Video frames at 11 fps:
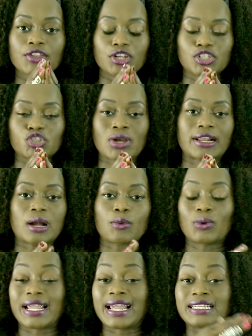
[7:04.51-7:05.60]
they're just trying to come
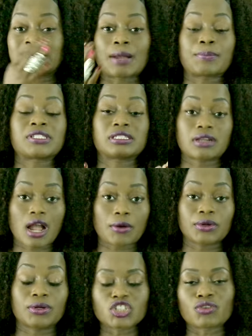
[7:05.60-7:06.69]
up with any type of
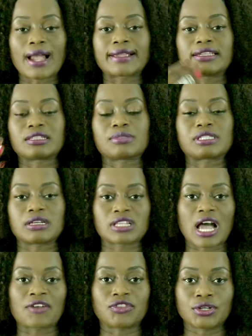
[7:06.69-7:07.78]
scenario to try and get themselves
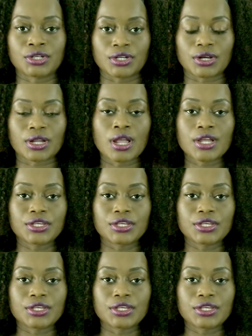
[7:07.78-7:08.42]
off the hook.